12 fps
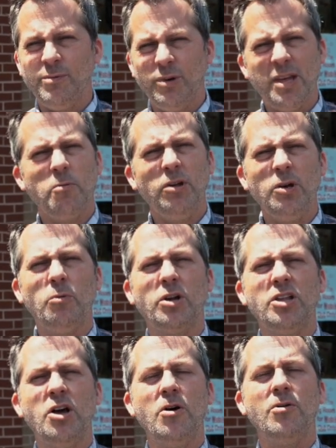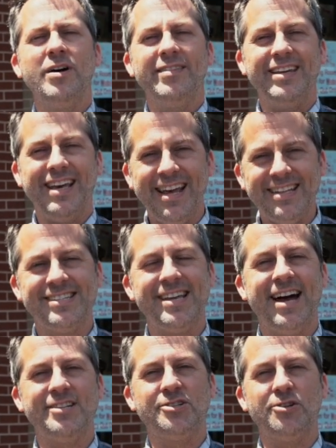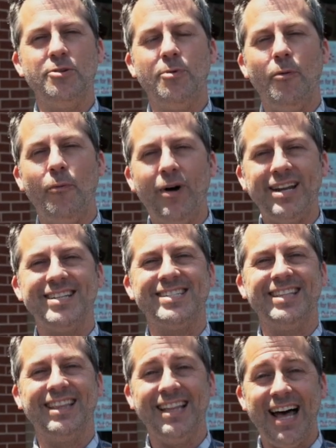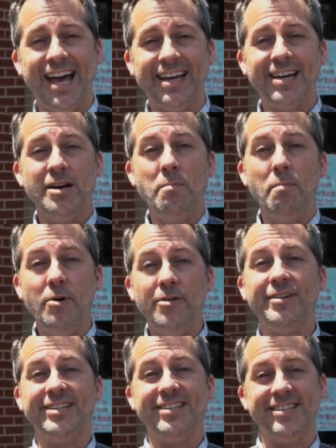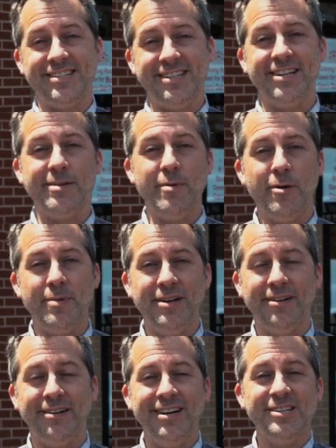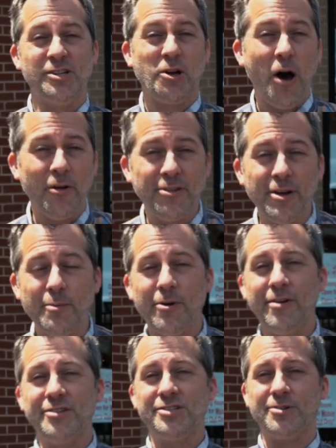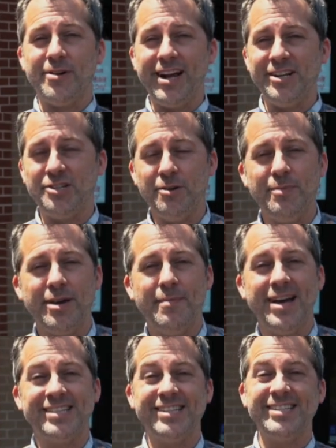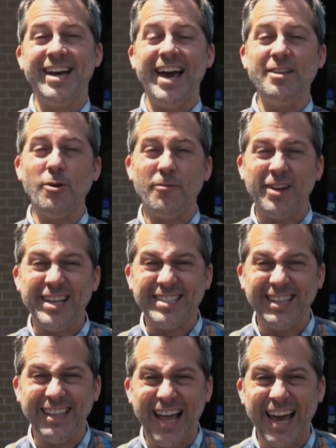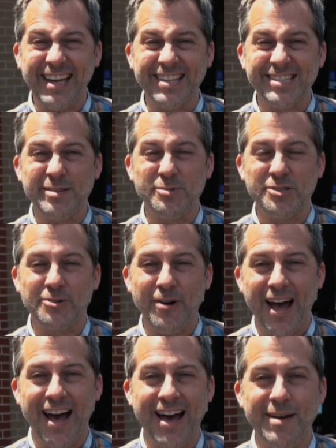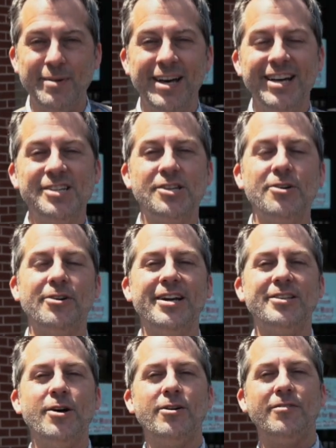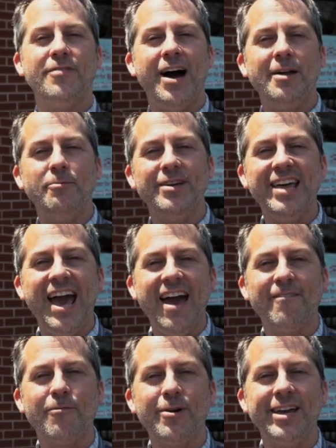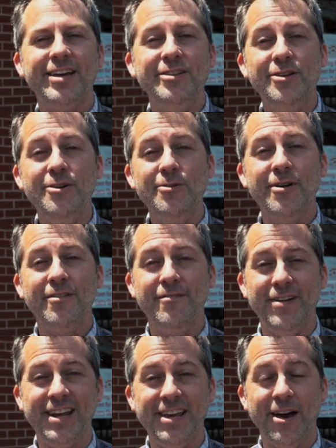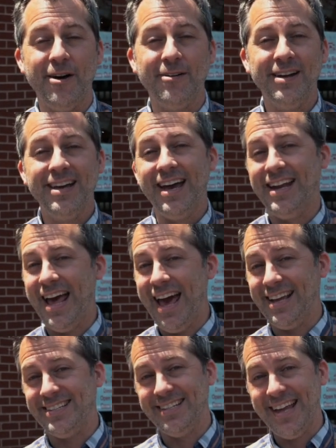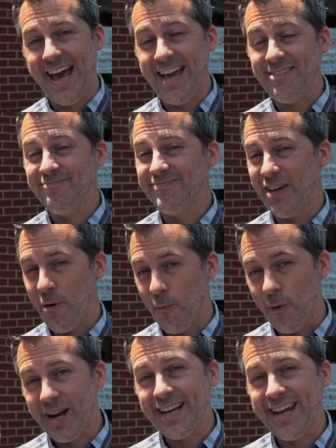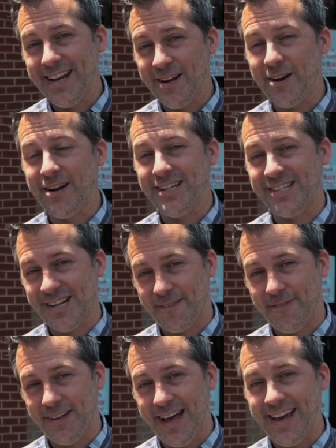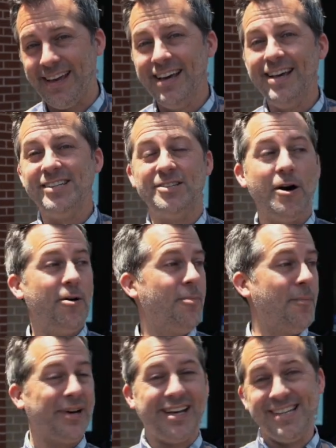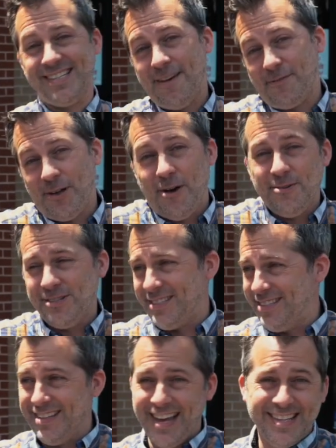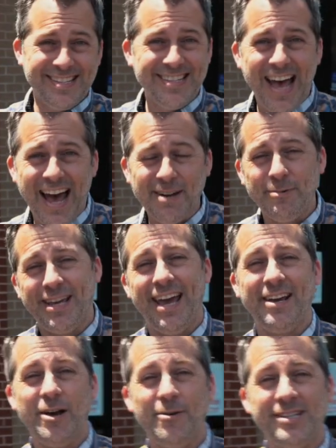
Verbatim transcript: well, they really want to know the inside scoop on what it's like moving to the city of Mobile. So call the number on the screen, shoot me a message, and don't forget to like and subscribe so you'll get notified with every new video. And hey, today, we're gonna eat here at Chick-fil-A, so, but because they've closed inside, we can't go